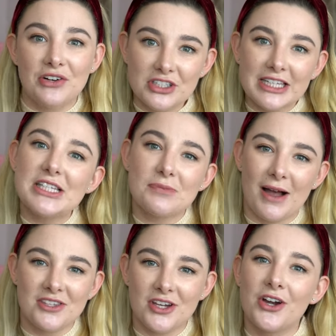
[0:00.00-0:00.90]
overly
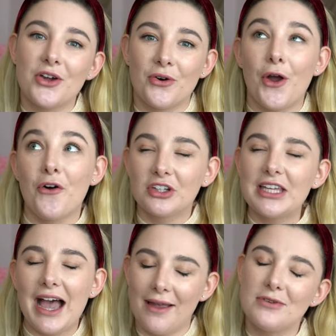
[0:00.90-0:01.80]
sponsored or
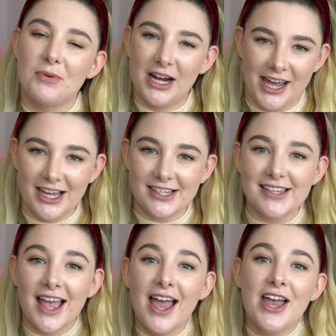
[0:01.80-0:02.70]
overly hyped products.